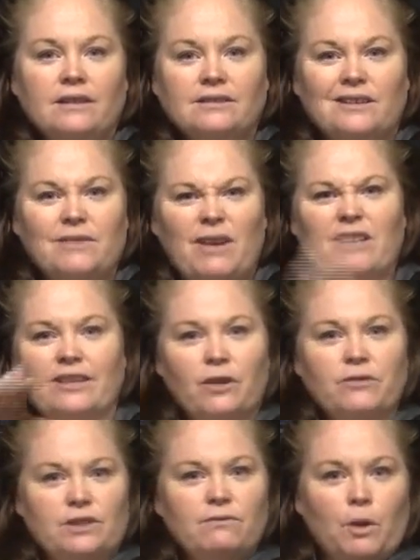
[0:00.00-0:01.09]
So you've actually
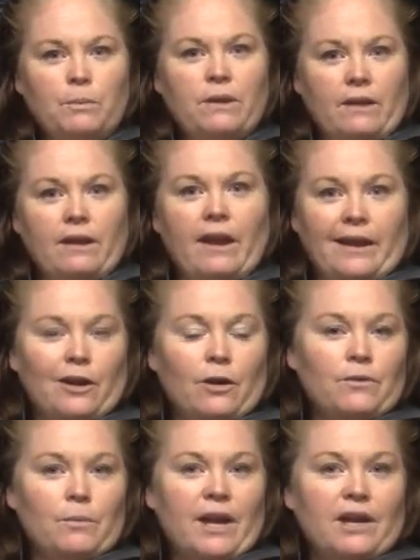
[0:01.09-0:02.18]
got this floppy thing hanging off
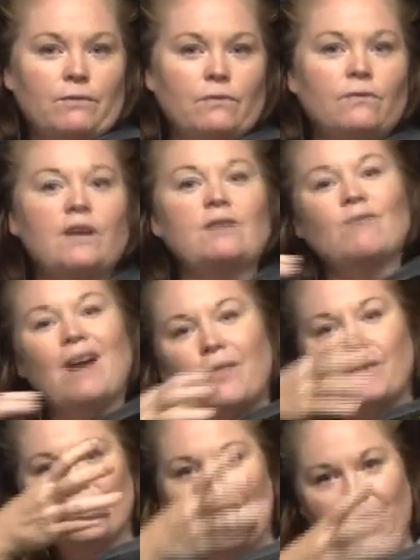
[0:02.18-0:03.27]
the back of your feet rather
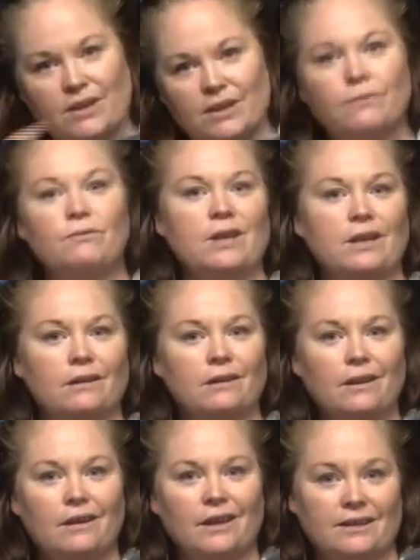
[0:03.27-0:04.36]
than having a fin
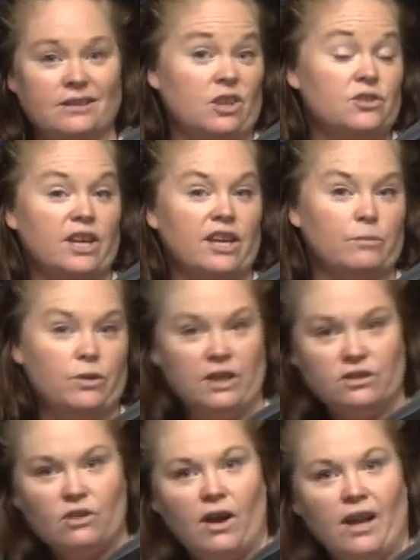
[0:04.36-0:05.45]
associated with the
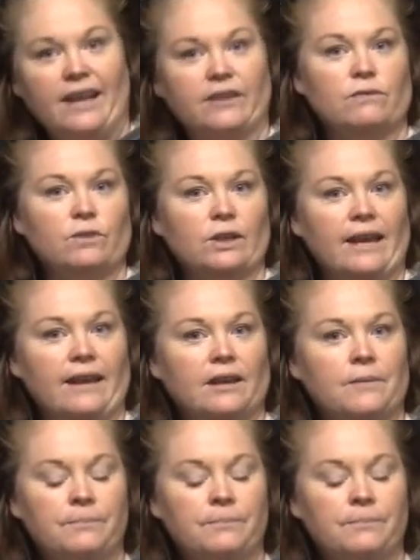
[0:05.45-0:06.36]
entire length of your leg.